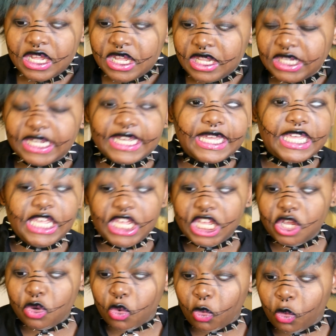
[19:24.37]
Like, he
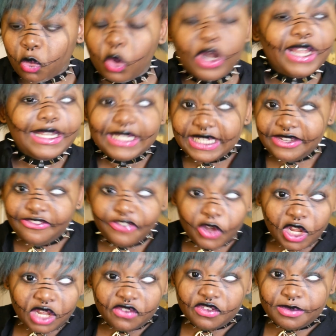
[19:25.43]
really
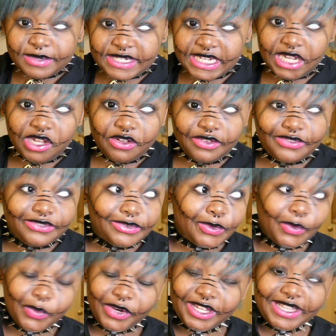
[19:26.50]
fooled himself,
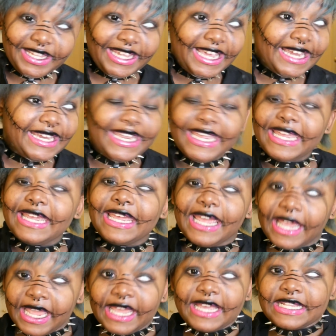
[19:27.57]
really, and
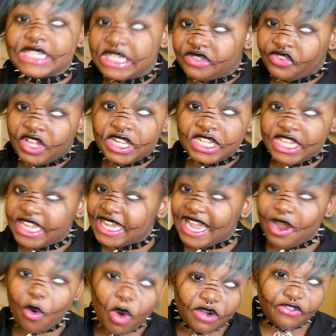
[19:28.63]
he gets his feeling. He
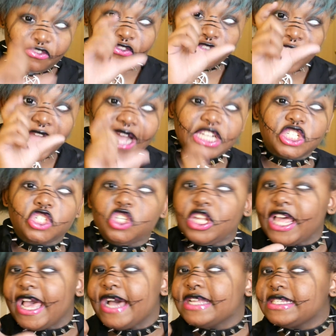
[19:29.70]
got one fragile
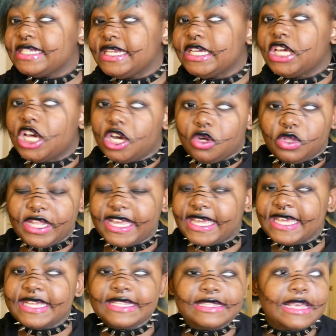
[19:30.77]
ass ego, like
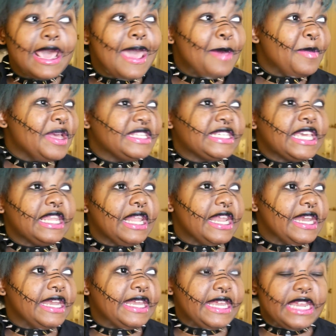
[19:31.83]
his
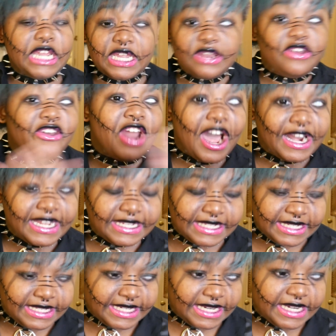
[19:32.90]
masculinity
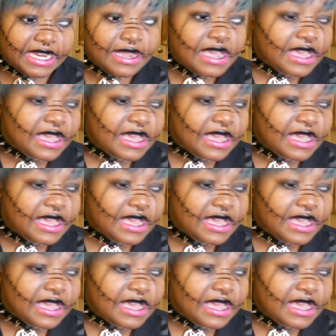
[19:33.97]
non-existent.